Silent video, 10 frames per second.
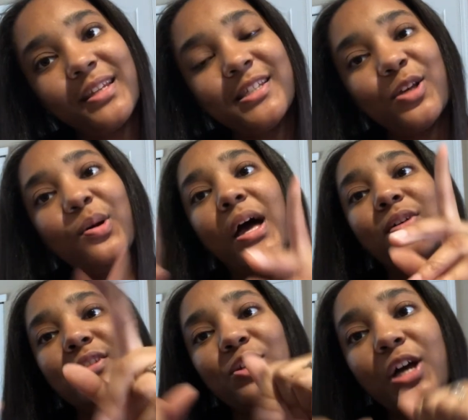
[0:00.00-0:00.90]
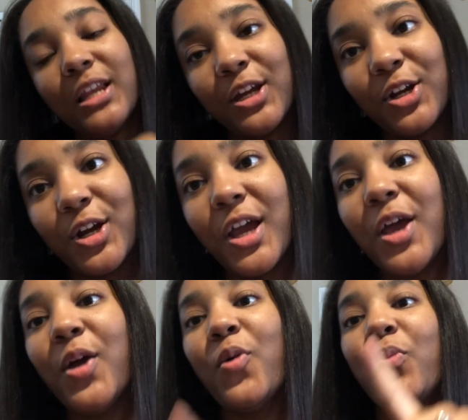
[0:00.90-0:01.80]
So I'll see y'all later
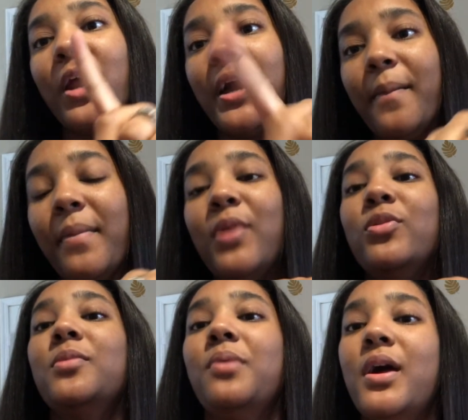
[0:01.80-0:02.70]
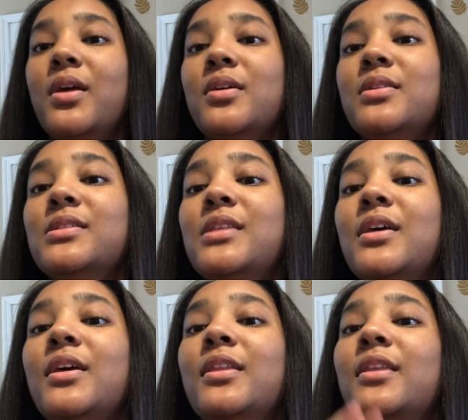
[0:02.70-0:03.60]
when I come back with the products
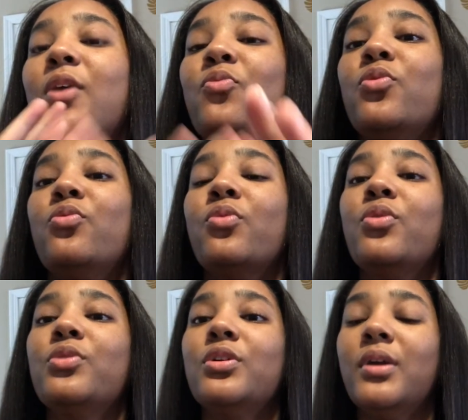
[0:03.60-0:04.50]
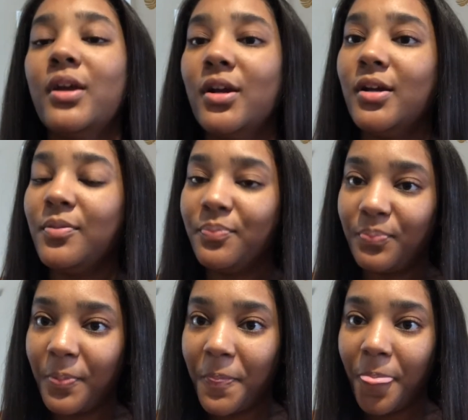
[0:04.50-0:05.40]
that will grow your hair,
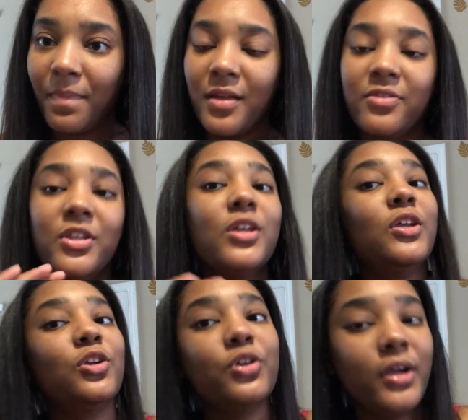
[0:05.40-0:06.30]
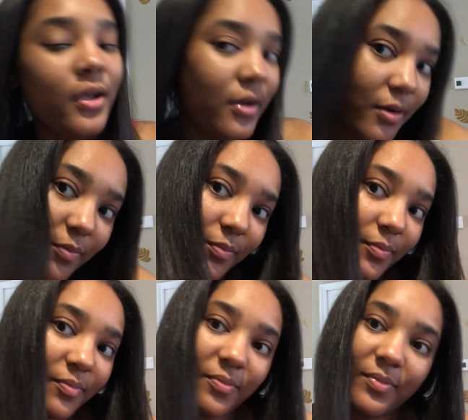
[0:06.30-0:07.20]
thicken your hair.
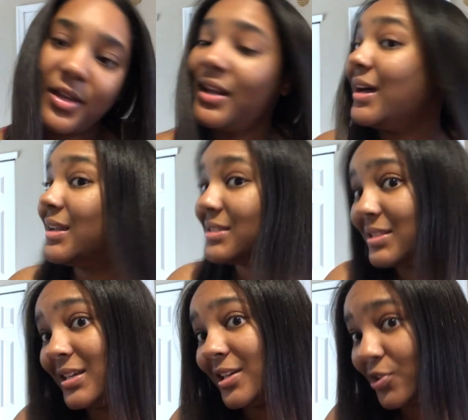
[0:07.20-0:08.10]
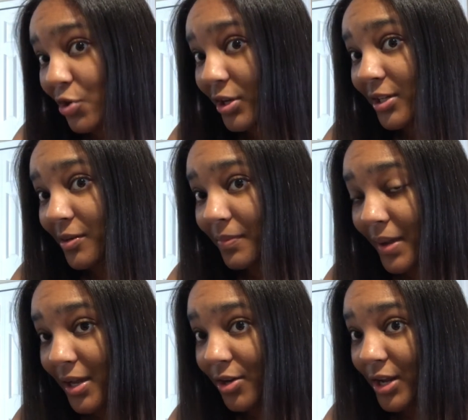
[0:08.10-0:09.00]
And I honestly think it darkened my
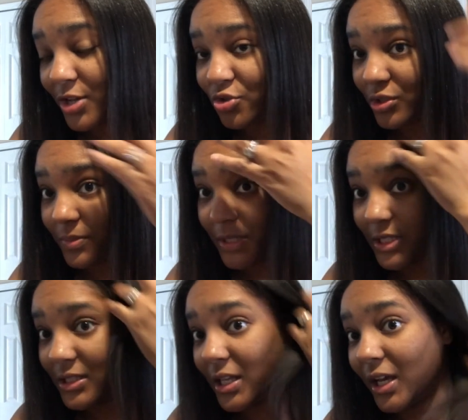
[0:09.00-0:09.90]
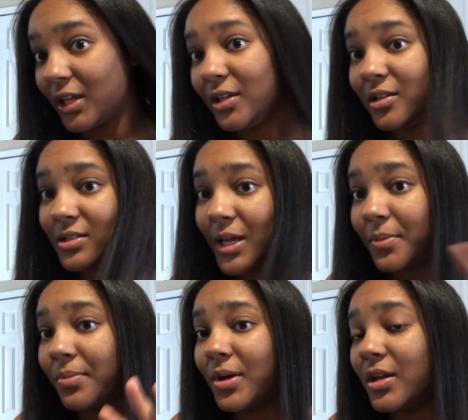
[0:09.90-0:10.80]
hair naturally because it's like an Indian type
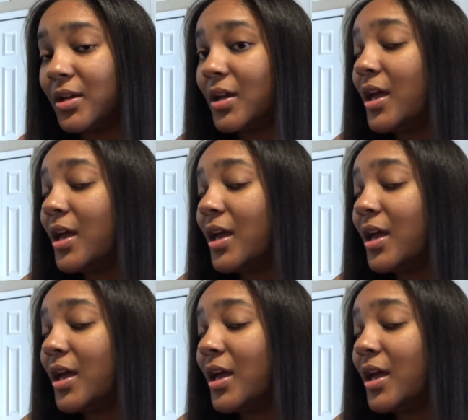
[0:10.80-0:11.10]
of product.